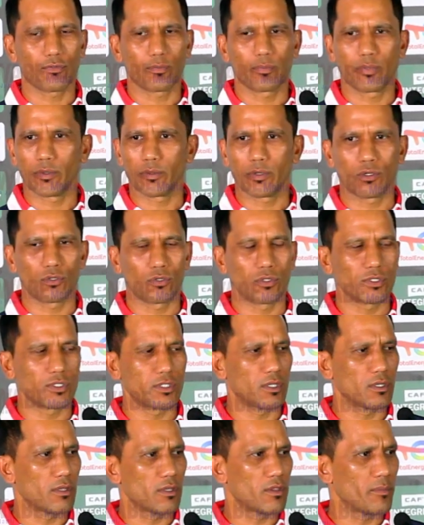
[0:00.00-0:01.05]
because
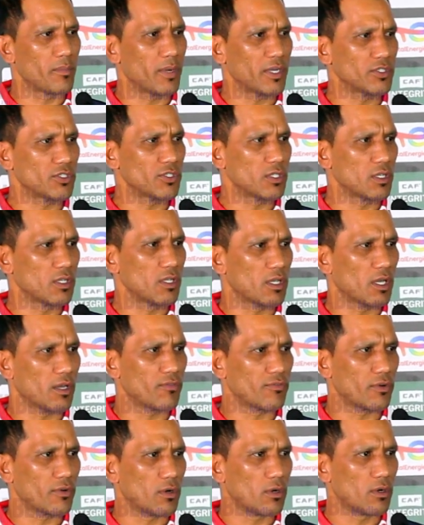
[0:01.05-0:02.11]
the matches in
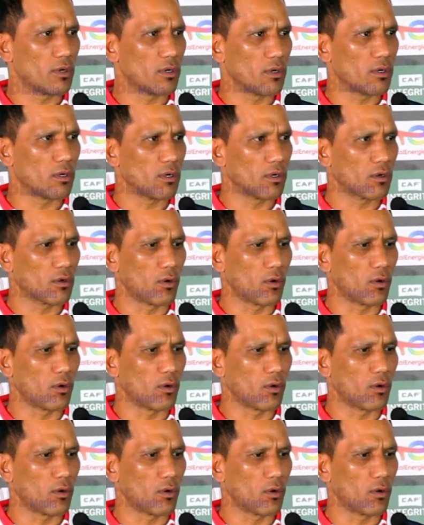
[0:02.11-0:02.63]
CAF are